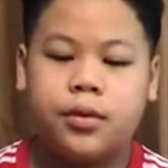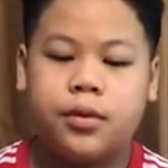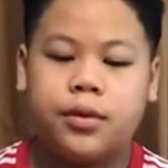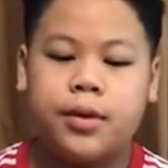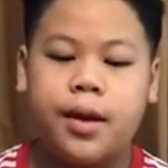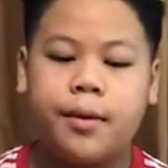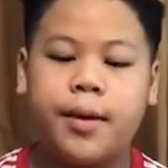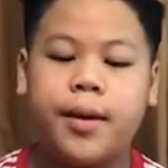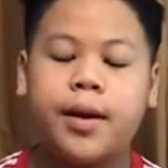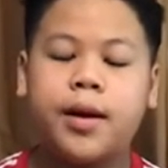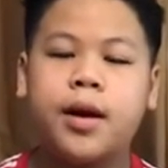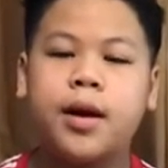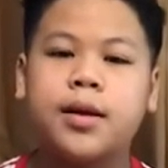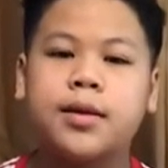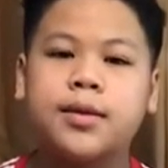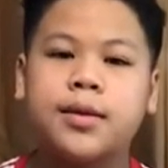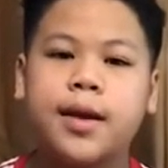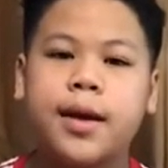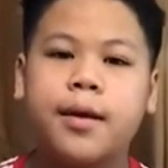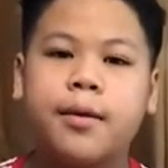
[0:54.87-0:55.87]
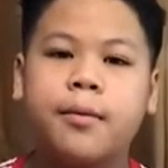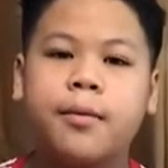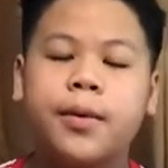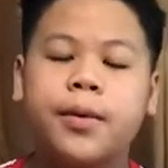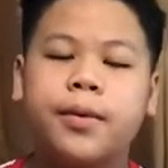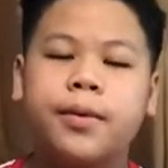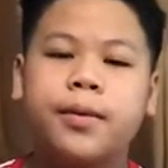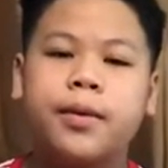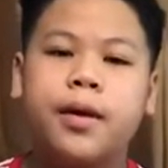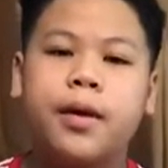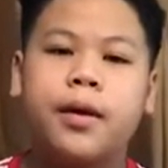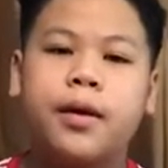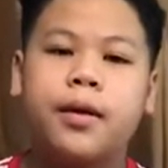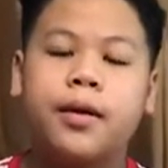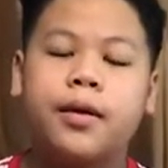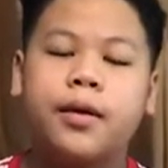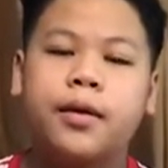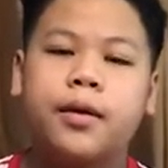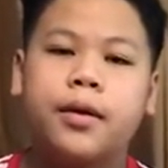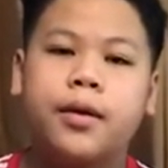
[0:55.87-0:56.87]
direct contact with the
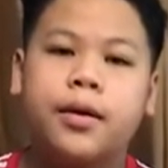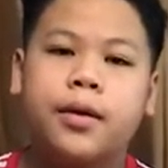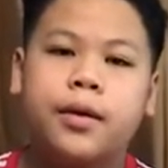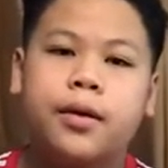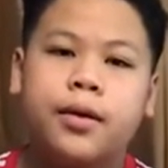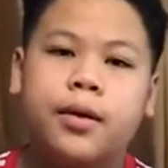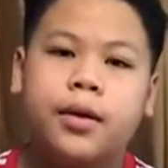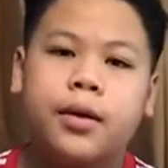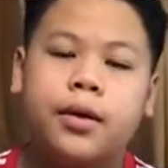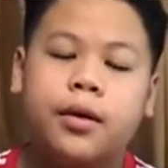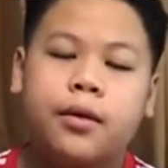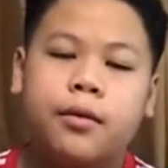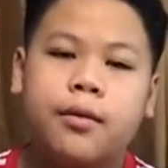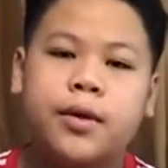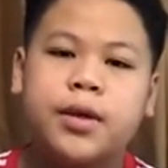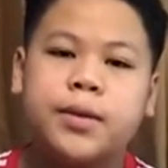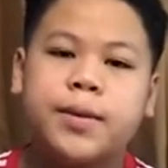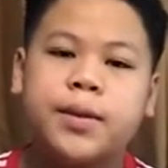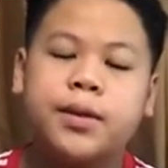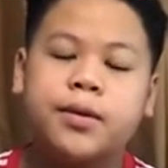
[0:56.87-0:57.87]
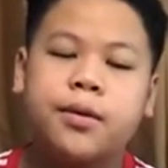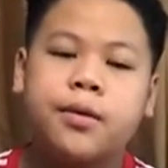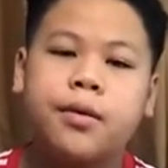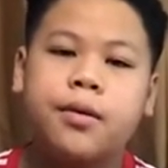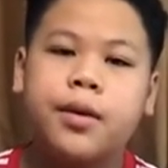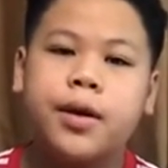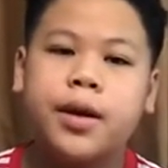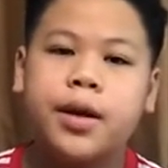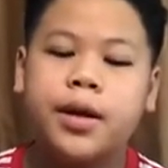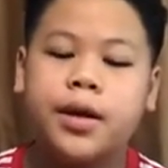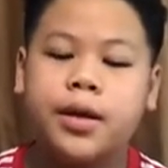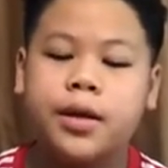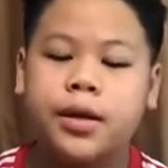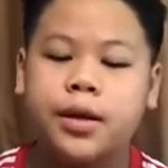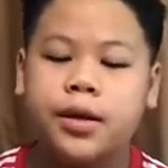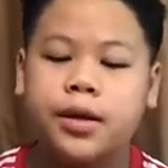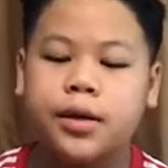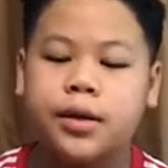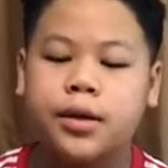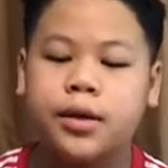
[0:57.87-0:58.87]
respiratory
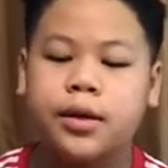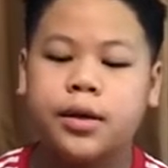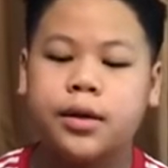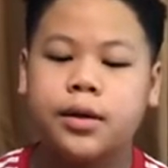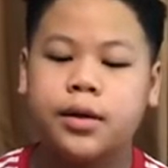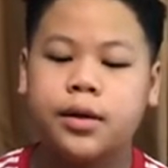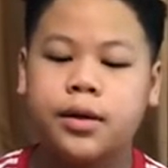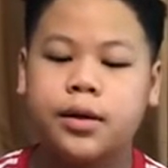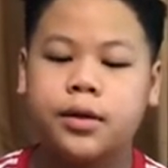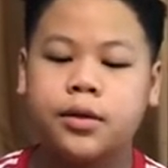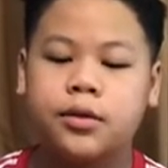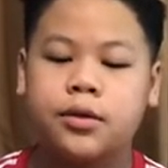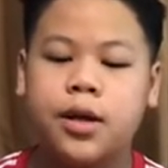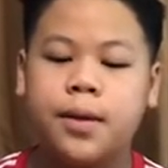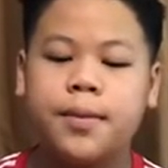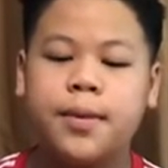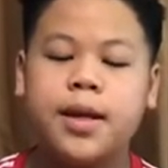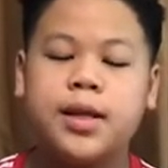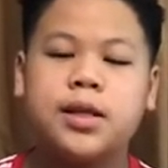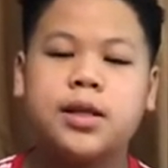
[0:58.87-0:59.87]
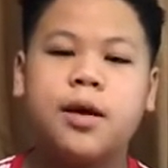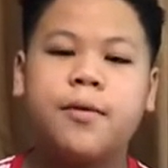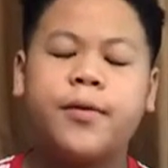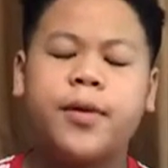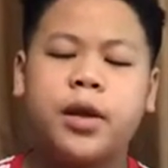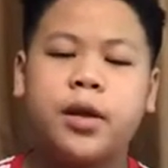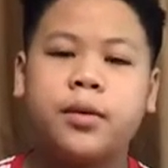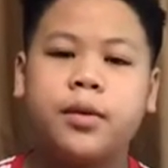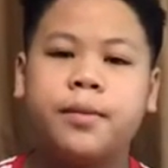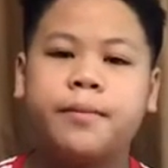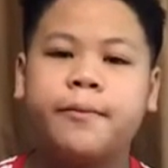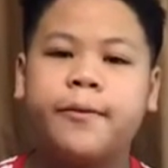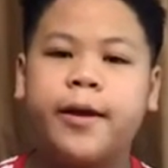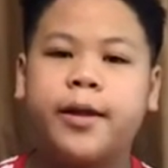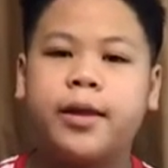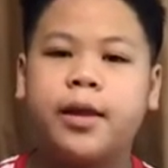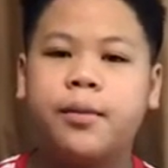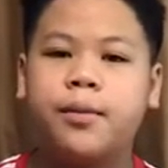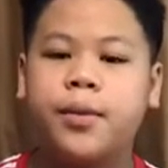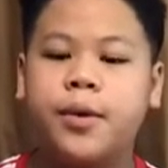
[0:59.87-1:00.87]
droplets of an
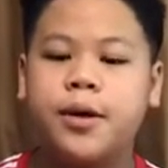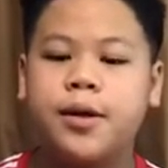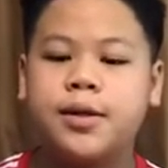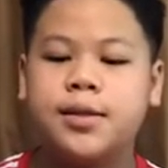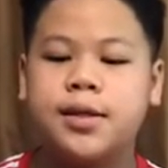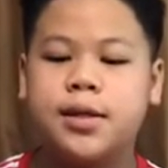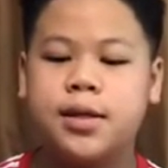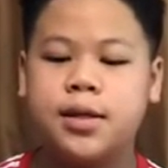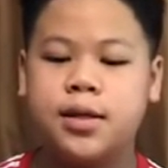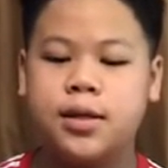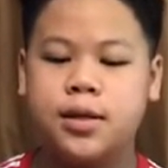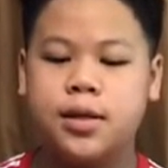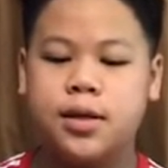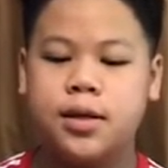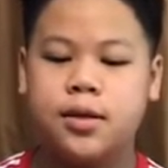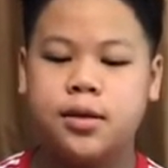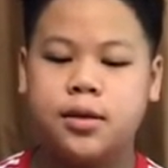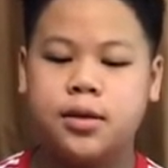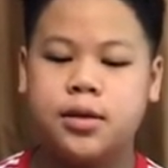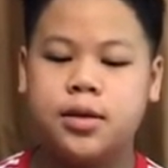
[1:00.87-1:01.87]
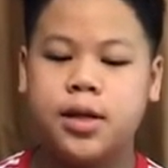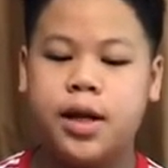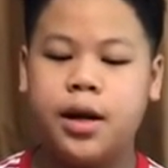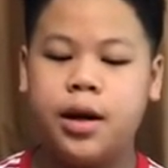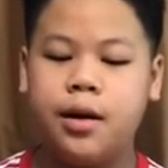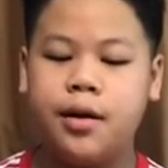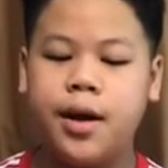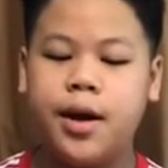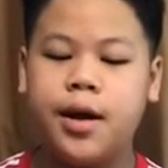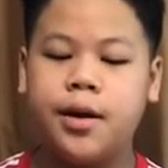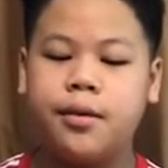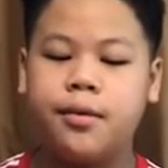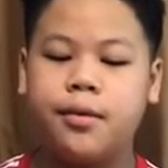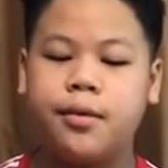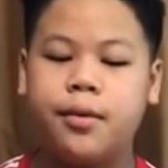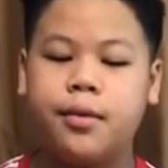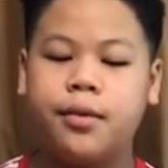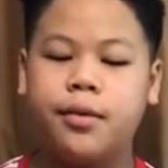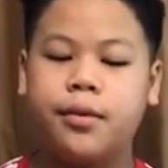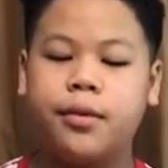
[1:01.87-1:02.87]
infected person, generated
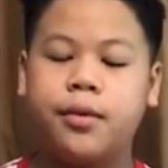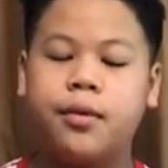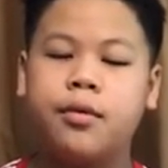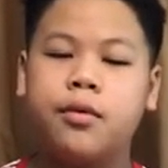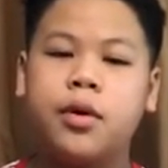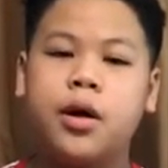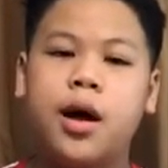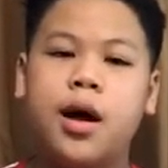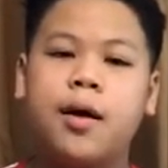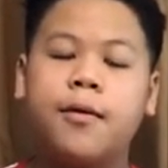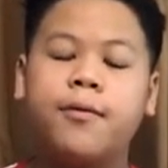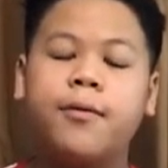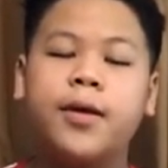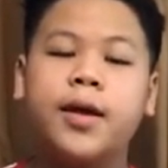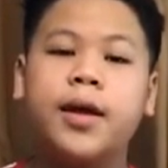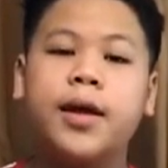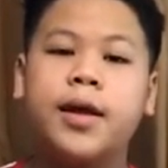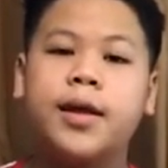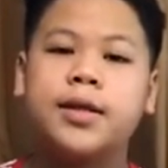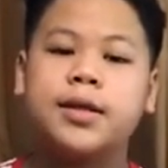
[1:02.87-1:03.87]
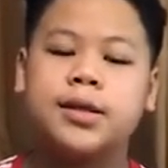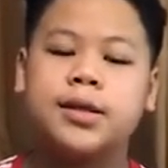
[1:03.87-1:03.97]
through coughing and